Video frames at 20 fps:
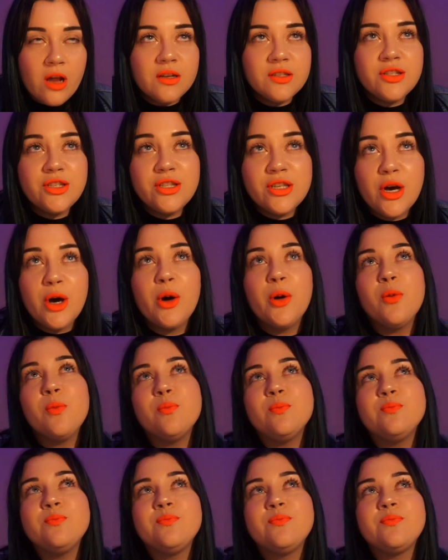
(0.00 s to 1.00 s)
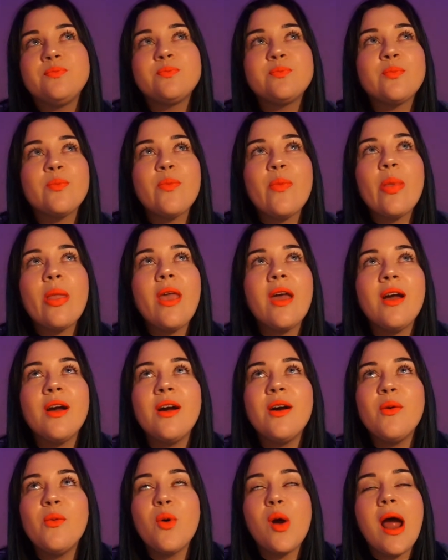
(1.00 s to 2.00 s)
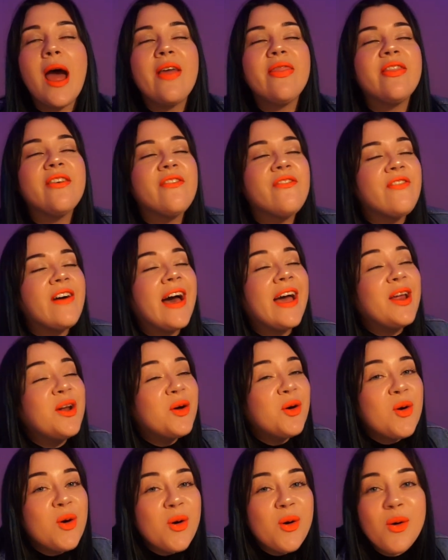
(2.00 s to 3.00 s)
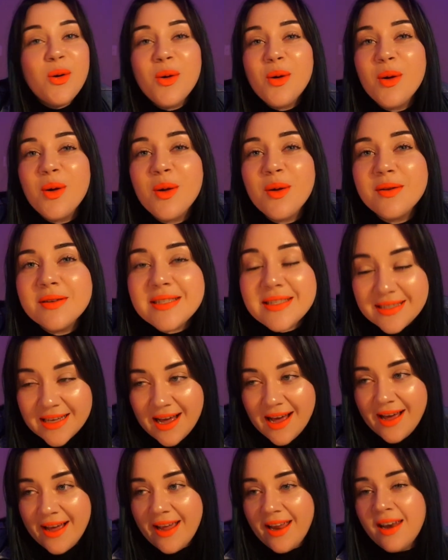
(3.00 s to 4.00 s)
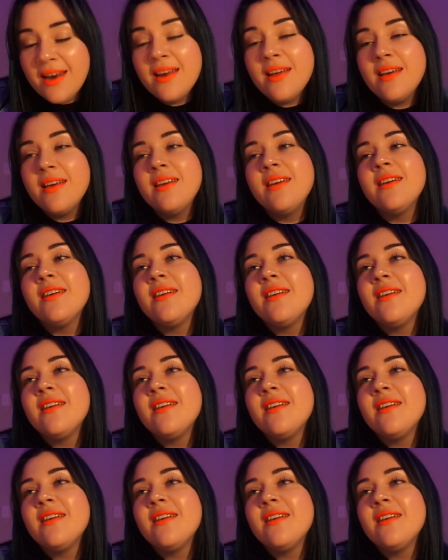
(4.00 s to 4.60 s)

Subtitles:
So we're at the final sign,